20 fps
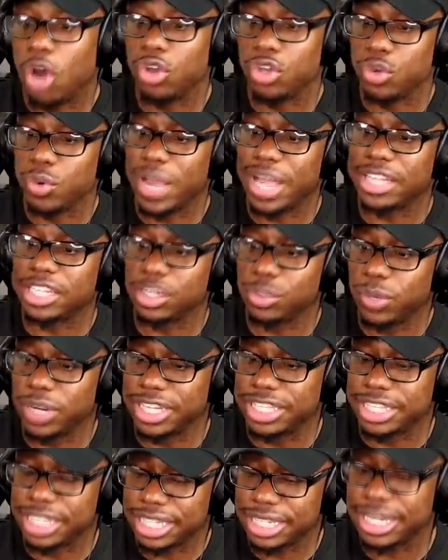Oh, you actually
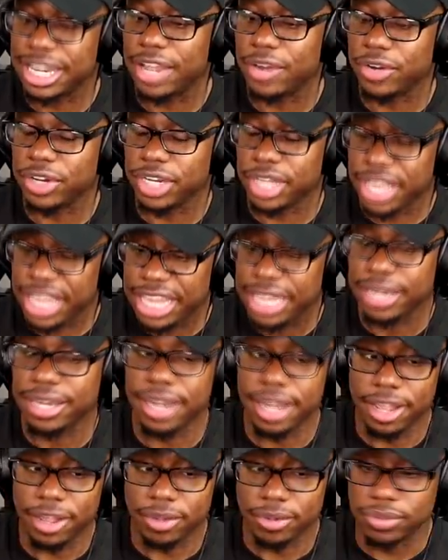want to sit down and eat
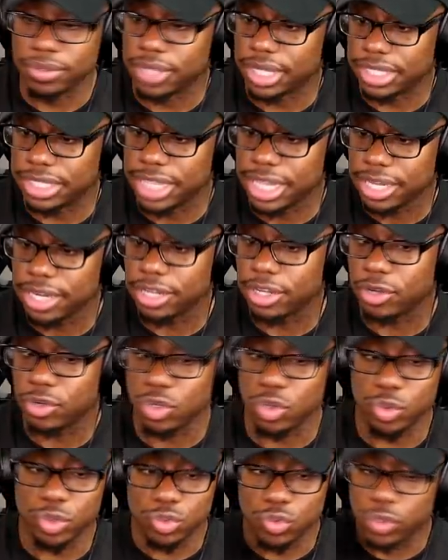now. A second ago,
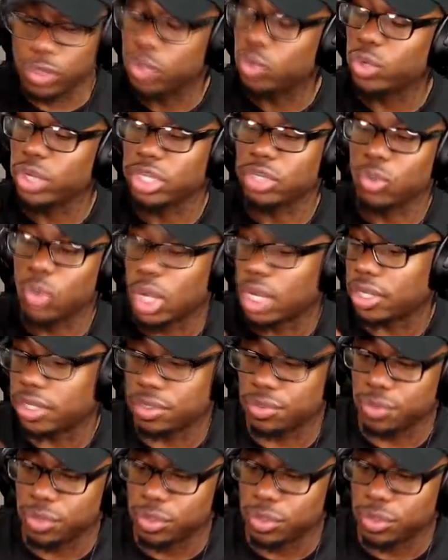you was real quick to walk out the